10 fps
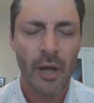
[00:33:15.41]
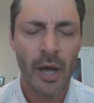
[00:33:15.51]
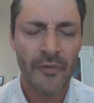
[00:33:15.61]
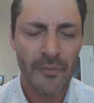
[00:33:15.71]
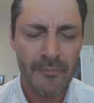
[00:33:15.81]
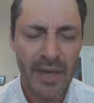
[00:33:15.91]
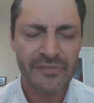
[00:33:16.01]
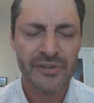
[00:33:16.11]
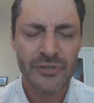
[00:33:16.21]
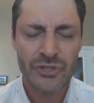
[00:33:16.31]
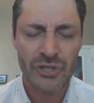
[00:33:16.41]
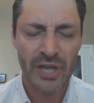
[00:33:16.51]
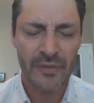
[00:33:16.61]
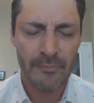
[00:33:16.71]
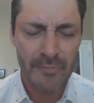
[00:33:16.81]
on the message
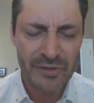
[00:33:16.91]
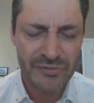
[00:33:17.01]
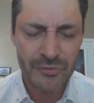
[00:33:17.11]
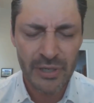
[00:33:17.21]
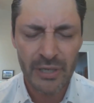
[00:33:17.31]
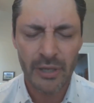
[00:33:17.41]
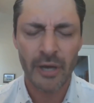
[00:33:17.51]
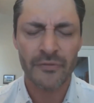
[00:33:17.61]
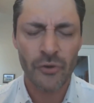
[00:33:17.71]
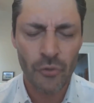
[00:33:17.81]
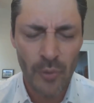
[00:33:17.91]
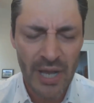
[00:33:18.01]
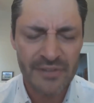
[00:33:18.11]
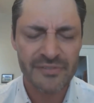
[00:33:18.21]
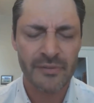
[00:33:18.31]
and the mystery of
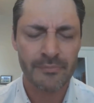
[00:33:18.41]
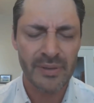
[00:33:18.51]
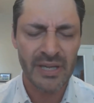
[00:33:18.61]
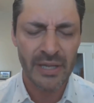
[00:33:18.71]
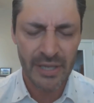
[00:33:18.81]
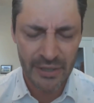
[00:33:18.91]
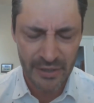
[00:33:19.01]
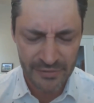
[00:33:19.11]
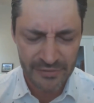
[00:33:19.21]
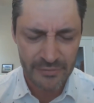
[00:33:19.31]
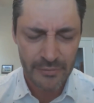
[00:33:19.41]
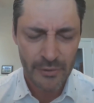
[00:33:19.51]
Christ being in us.